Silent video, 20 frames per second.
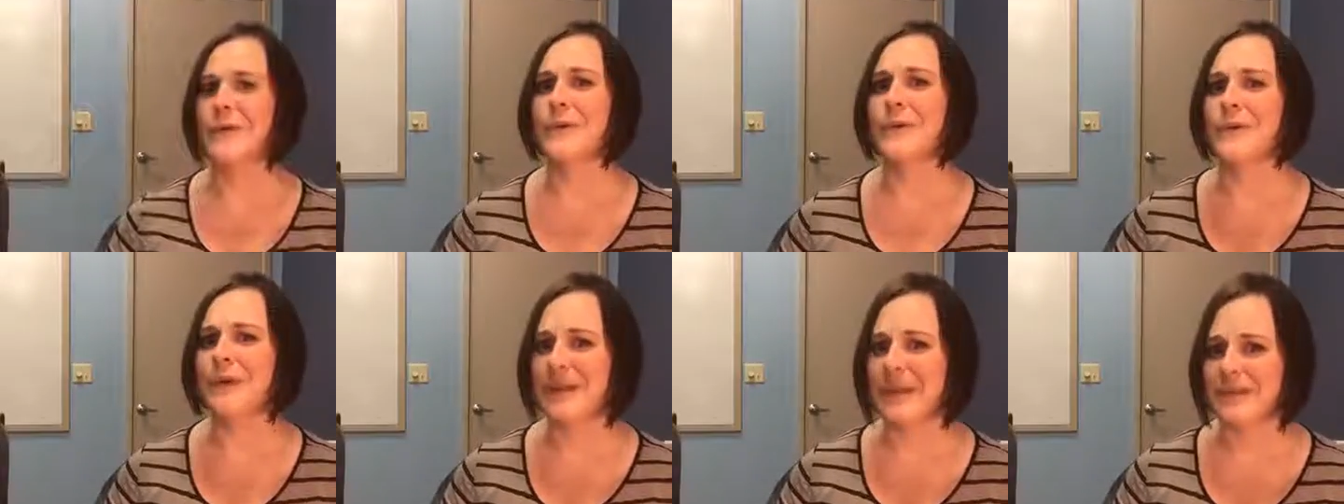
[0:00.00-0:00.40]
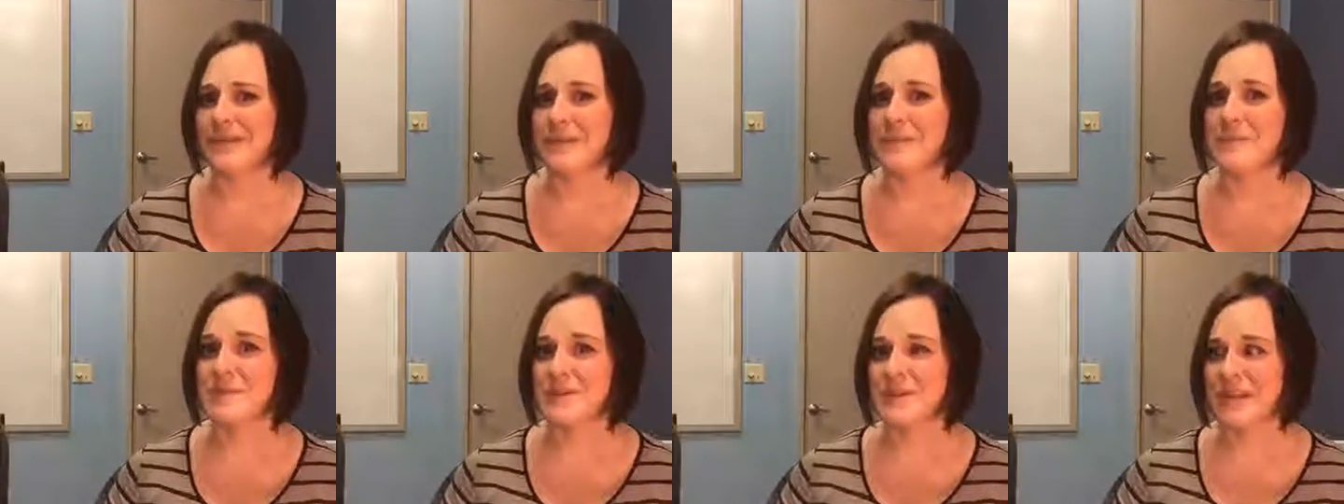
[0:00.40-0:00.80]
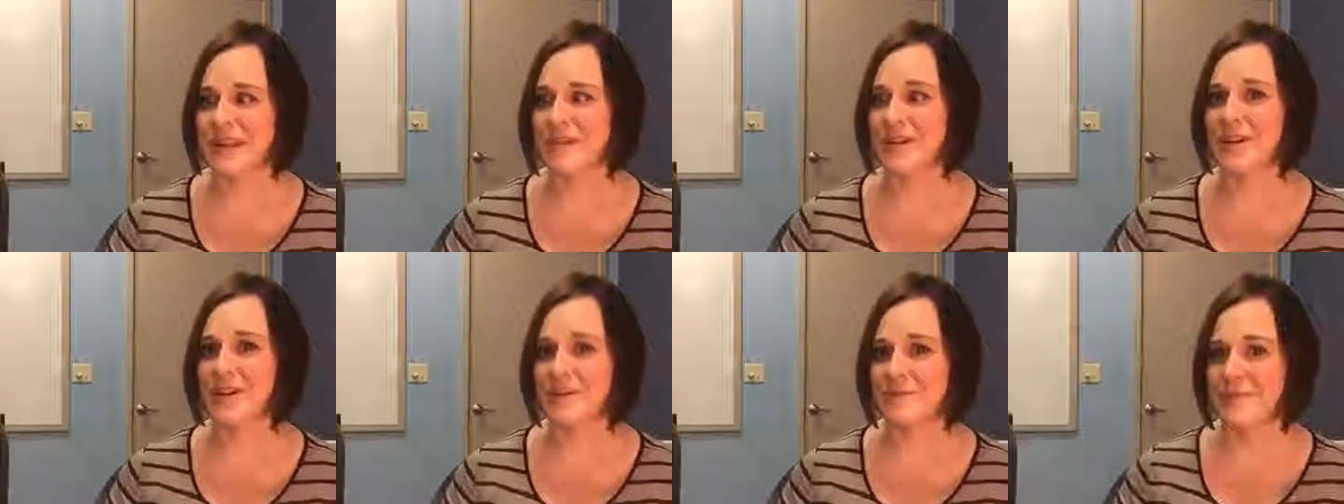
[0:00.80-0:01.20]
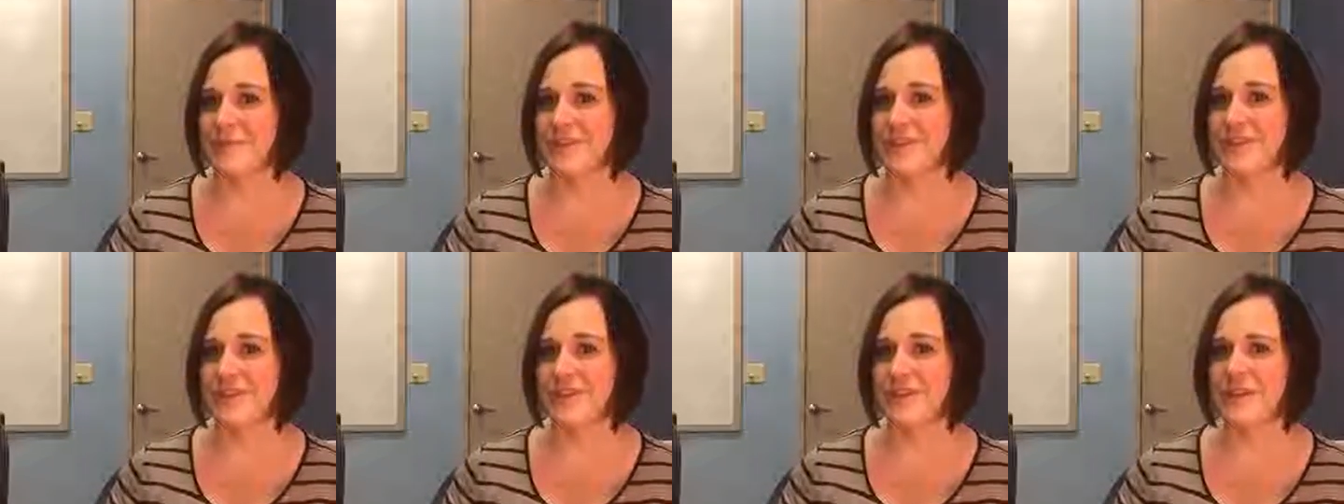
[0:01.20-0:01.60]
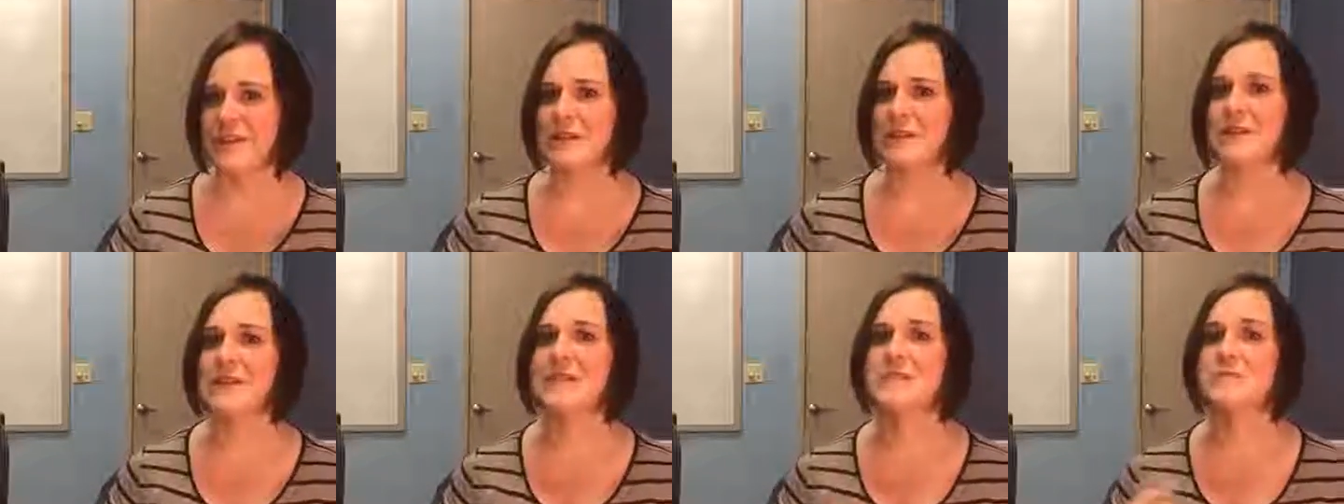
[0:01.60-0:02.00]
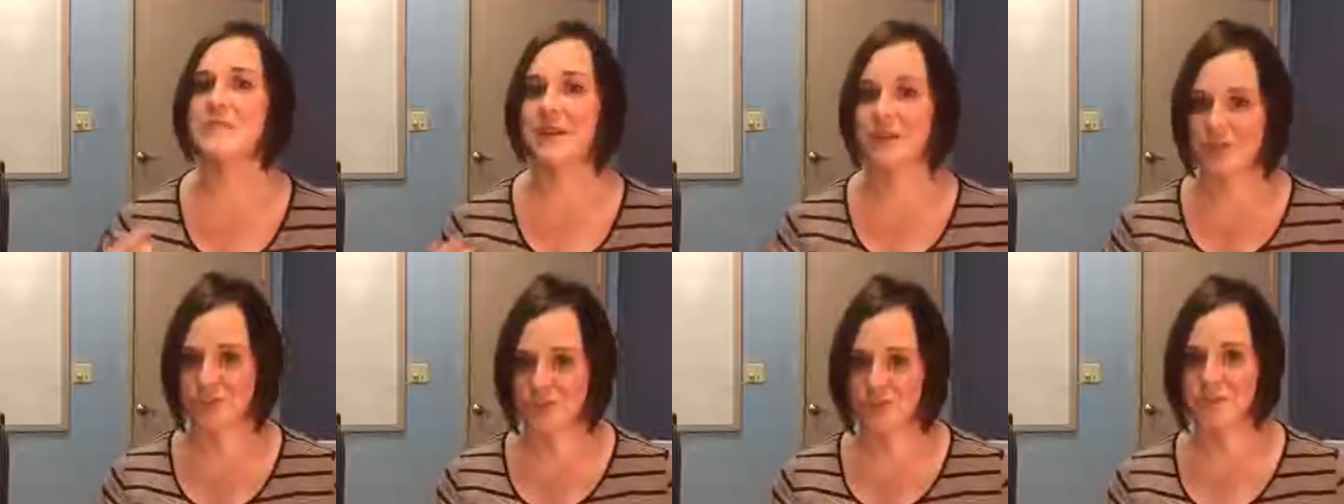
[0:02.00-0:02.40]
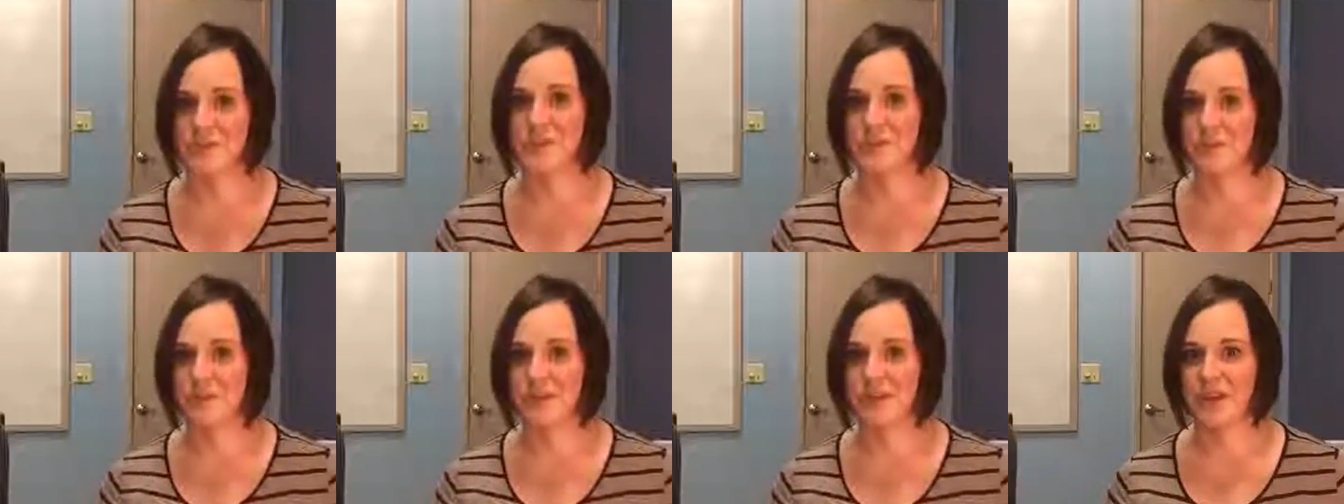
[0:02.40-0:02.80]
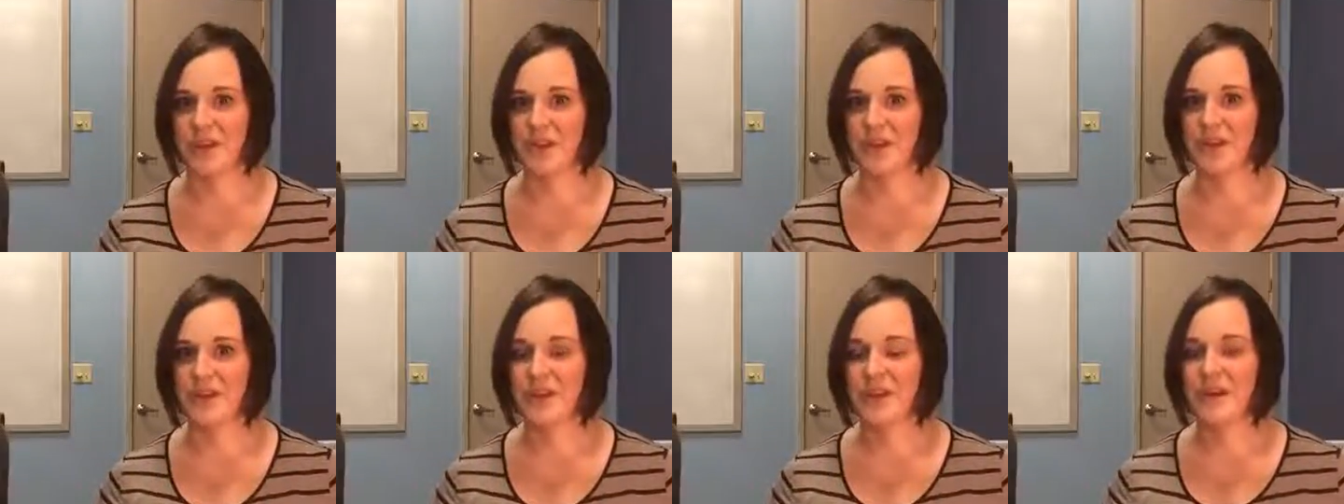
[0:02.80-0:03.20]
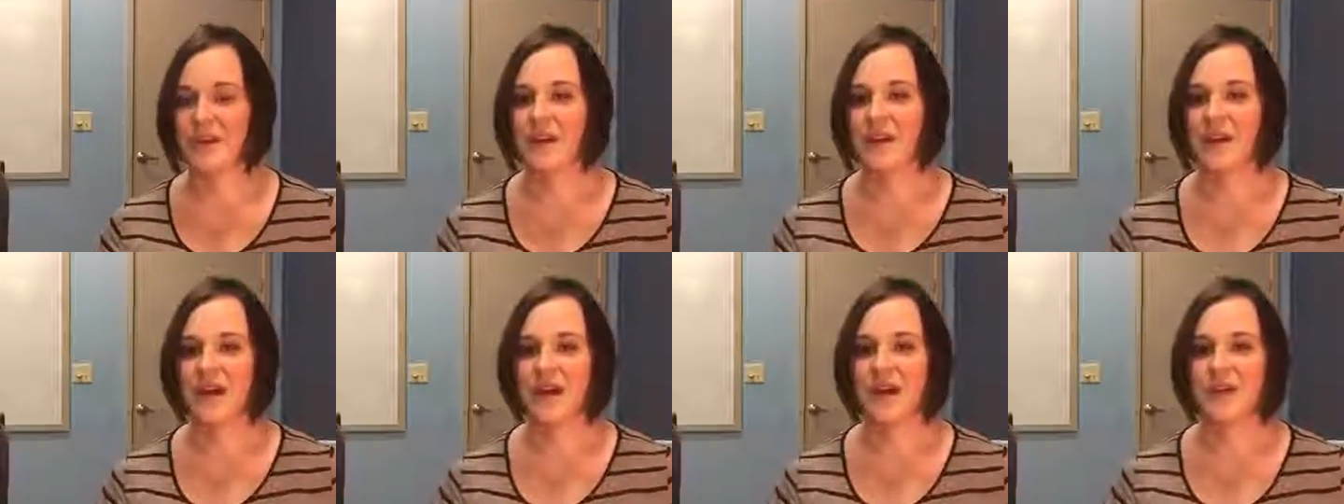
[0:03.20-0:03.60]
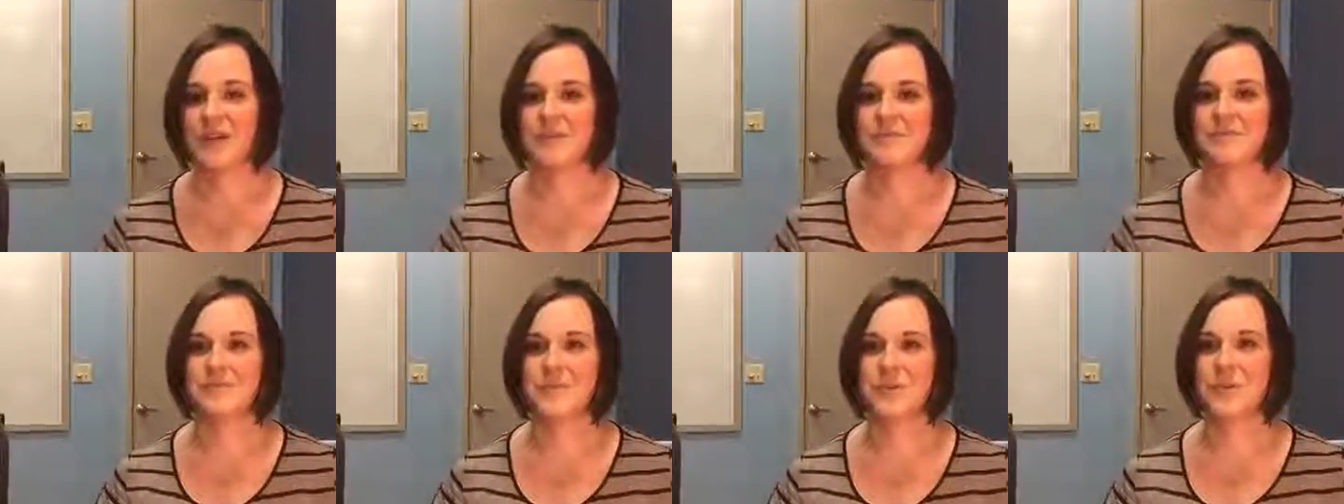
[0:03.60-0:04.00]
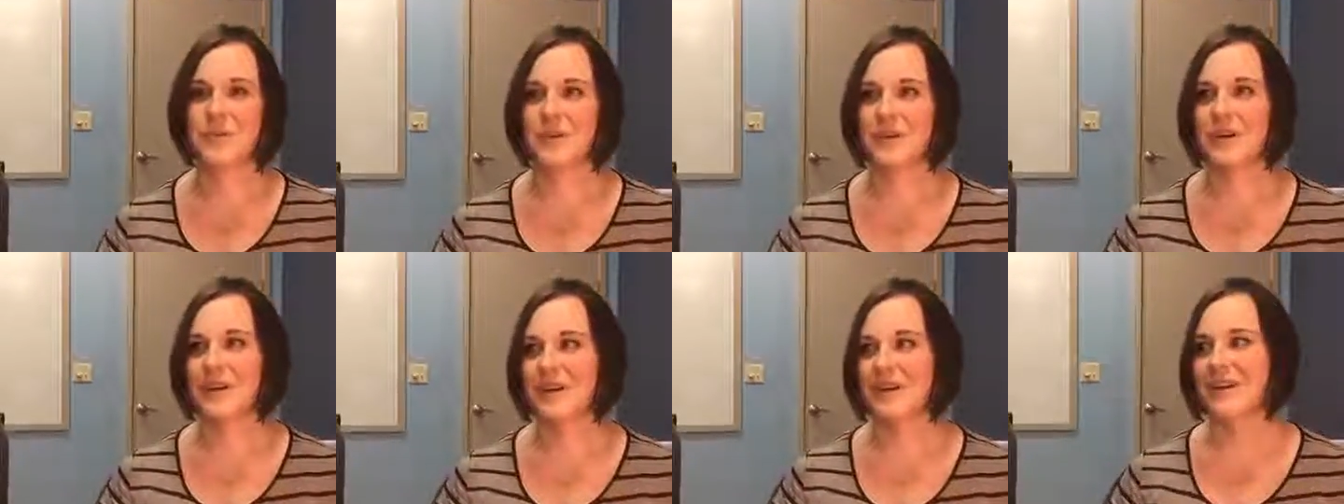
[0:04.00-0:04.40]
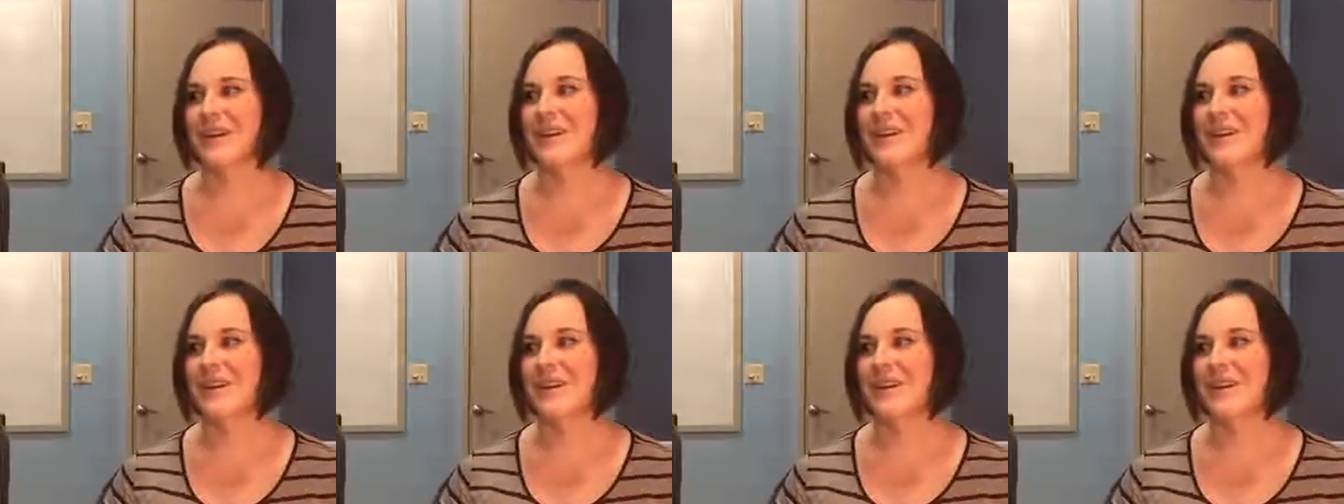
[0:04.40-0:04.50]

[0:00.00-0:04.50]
oh yeah, I was supposed to have a computation here, let's measure something. Or